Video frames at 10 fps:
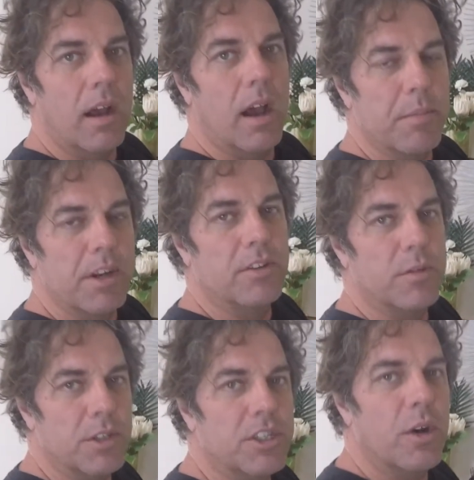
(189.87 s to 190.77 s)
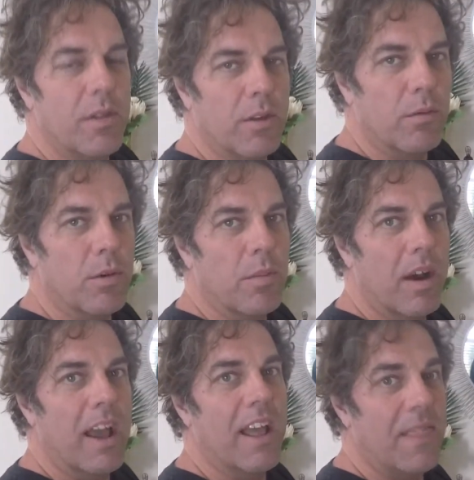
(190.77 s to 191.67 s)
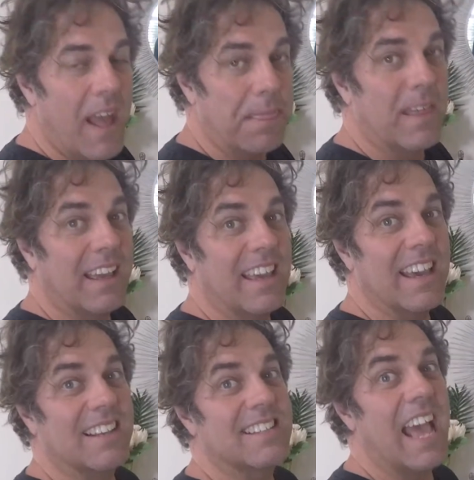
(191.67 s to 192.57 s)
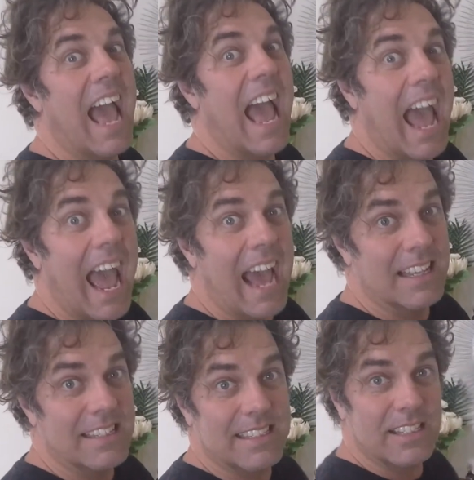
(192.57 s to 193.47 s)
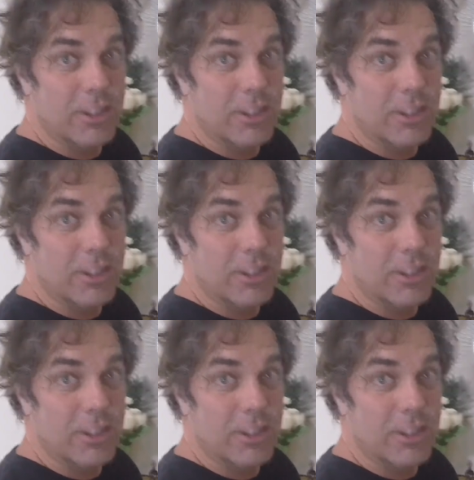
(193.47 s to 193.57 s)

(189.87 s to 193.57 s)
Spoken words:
I'm going to do a show on the Roomba and that thing kicks ass.